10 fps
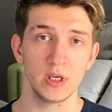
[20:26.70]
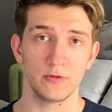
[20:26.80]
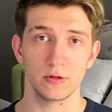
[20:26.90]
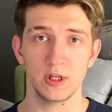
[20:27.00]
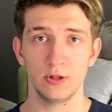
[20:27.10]
If
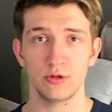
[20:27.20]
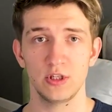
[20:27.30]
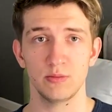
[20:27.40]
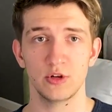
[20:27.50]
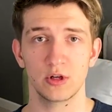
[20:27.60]
you'd like to
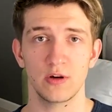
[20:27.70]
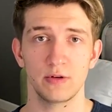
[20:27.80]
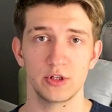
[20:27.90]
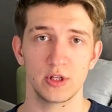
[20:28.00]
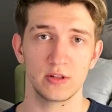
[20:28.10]
see more
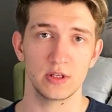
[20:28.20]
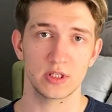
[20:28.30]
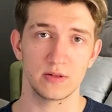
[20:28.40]
coverage like this,